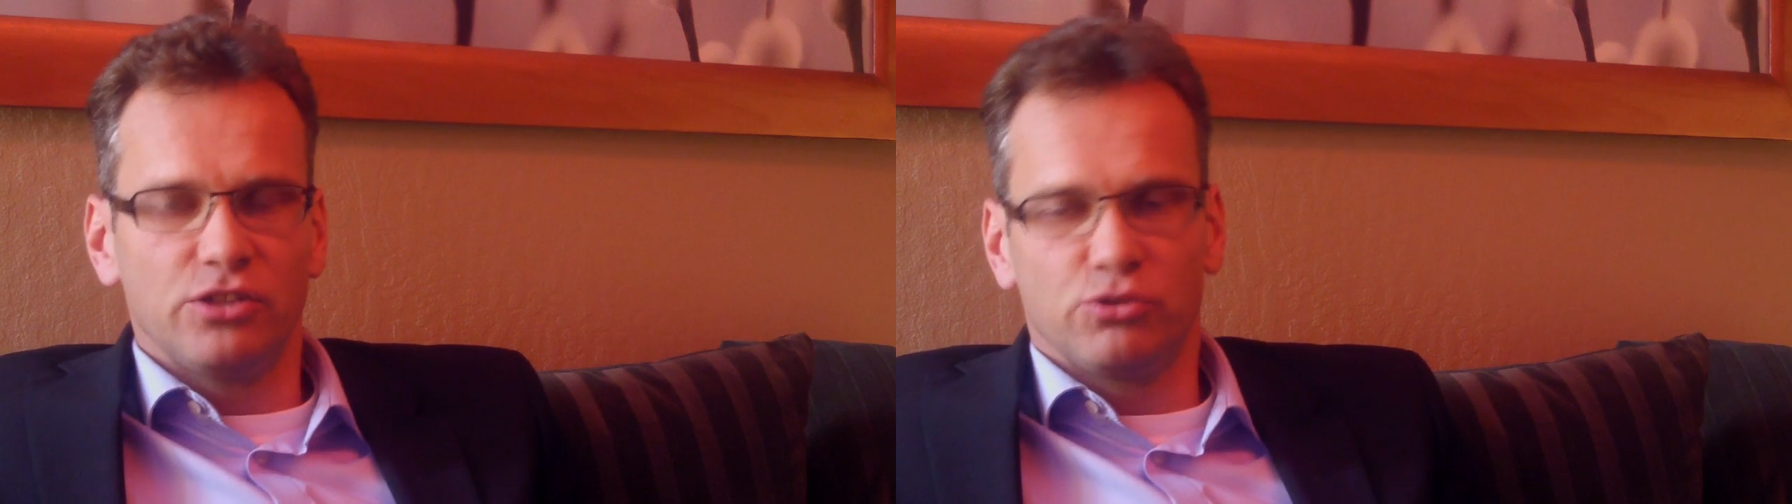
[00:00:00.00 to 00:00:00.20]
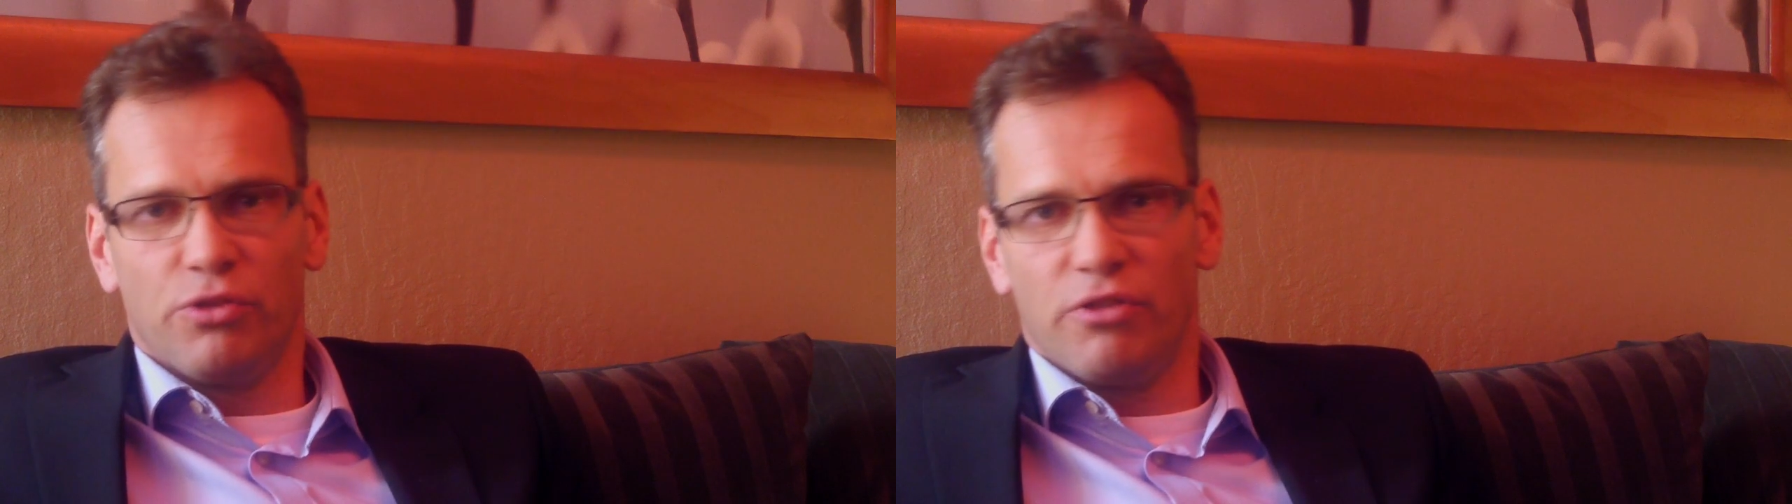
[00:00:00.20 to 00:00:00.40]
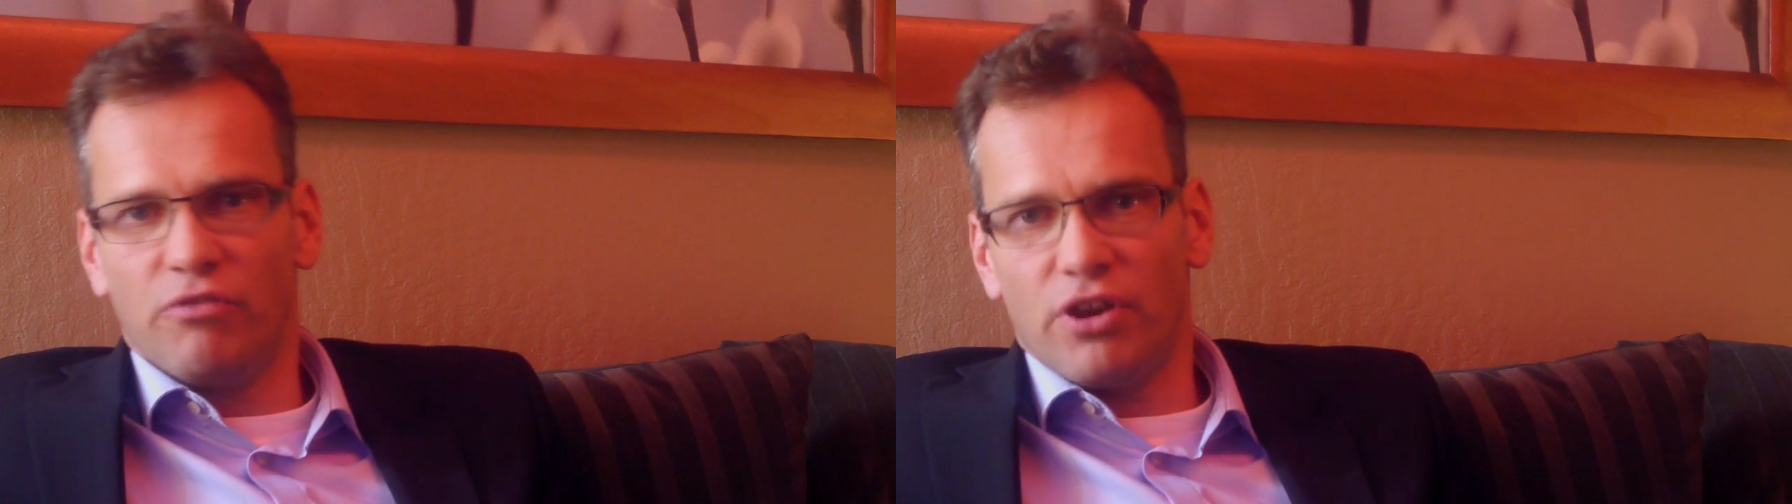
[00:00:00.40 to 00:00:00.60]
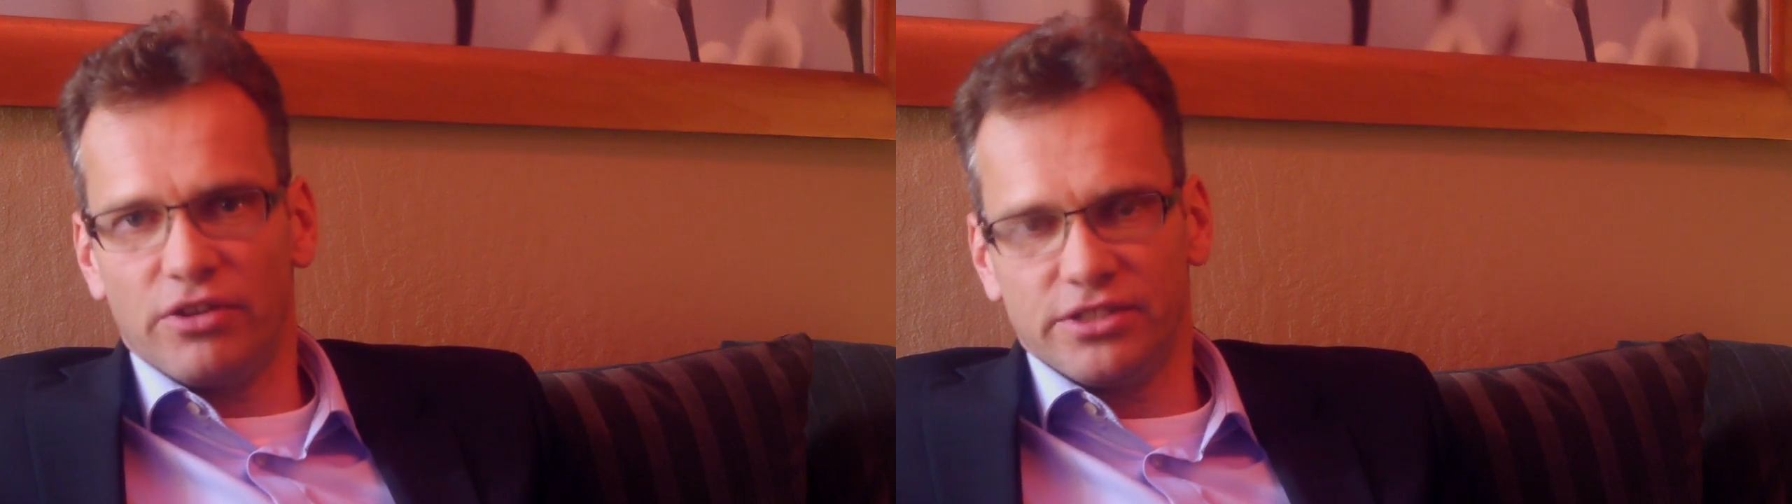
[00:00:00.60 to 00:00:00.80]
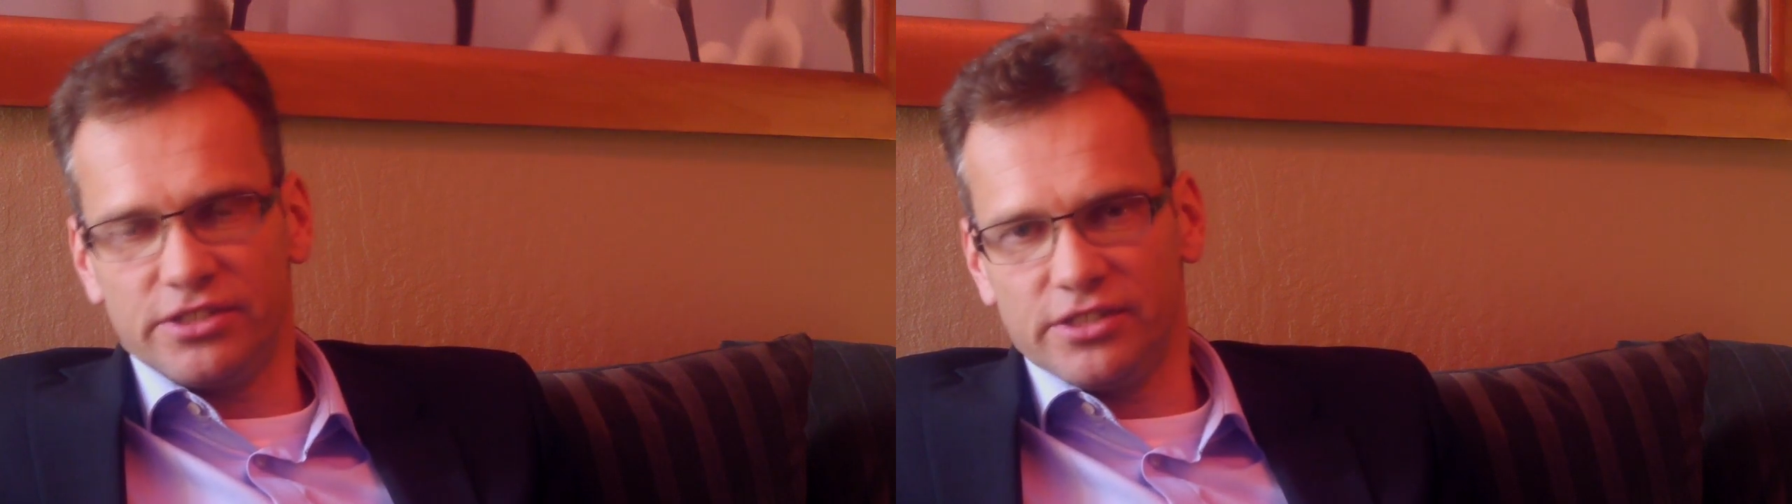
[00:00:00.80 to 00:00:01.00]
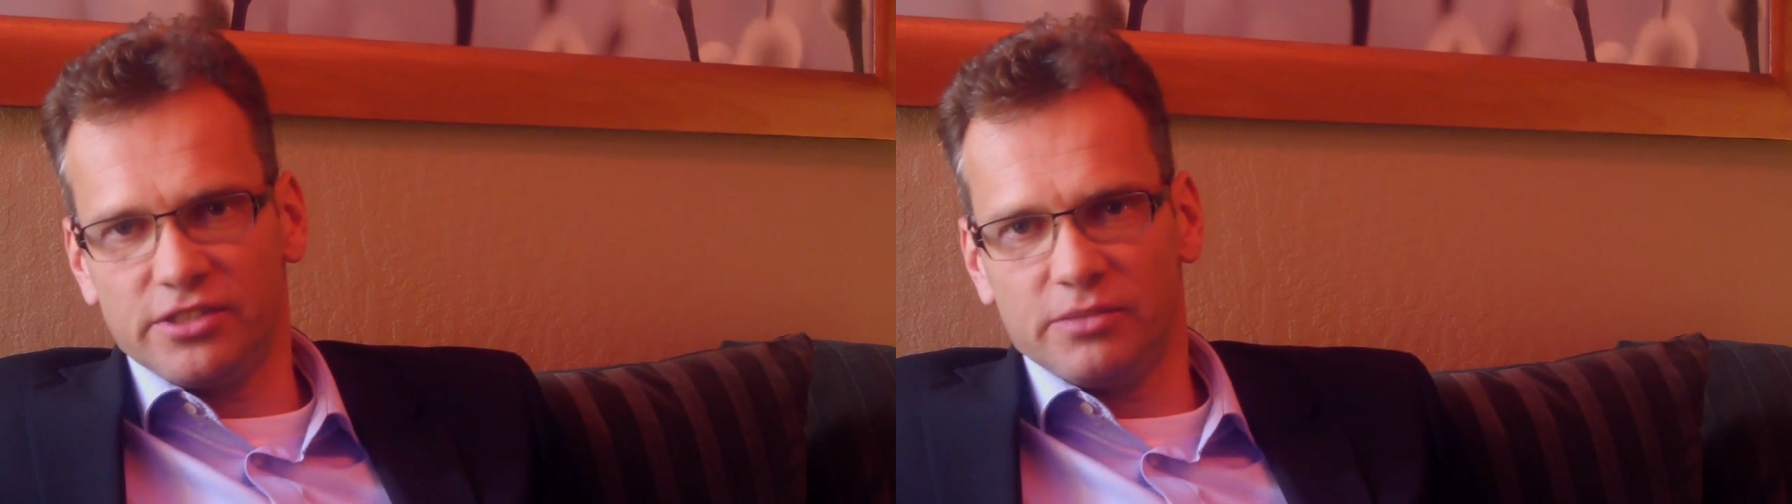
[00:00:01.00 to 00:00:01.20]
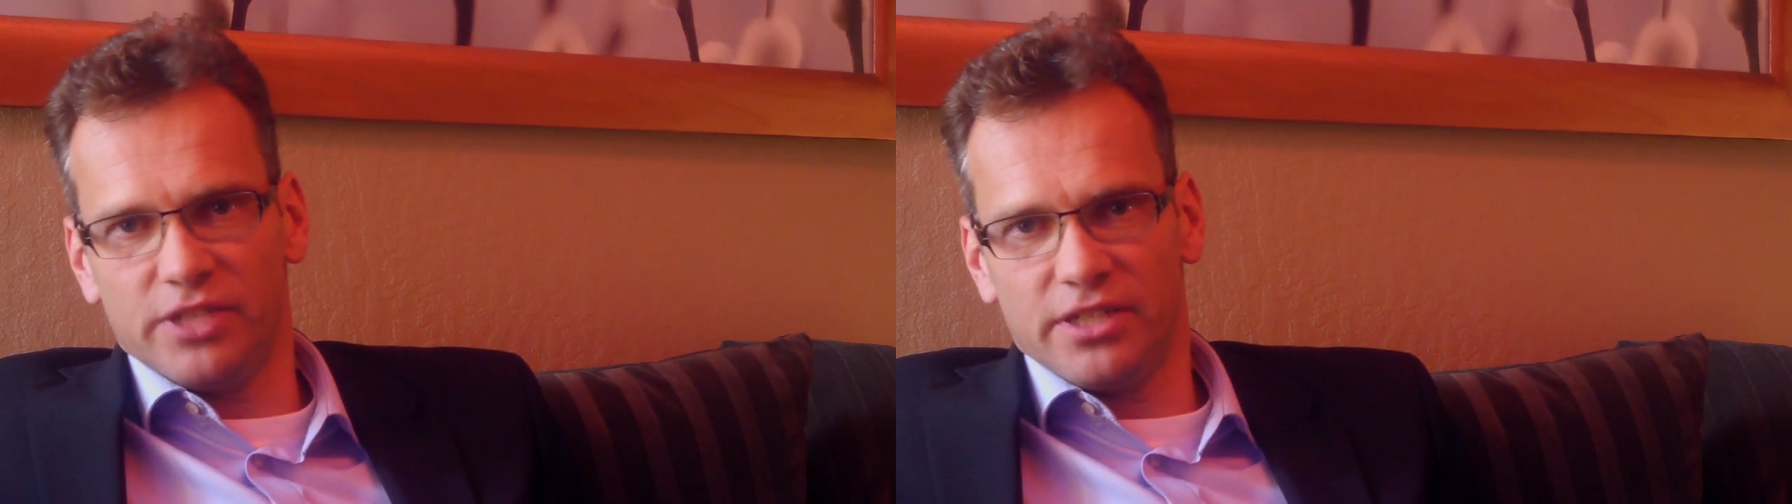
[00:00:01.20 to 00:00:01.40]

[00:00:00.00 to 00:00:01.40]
through the various systems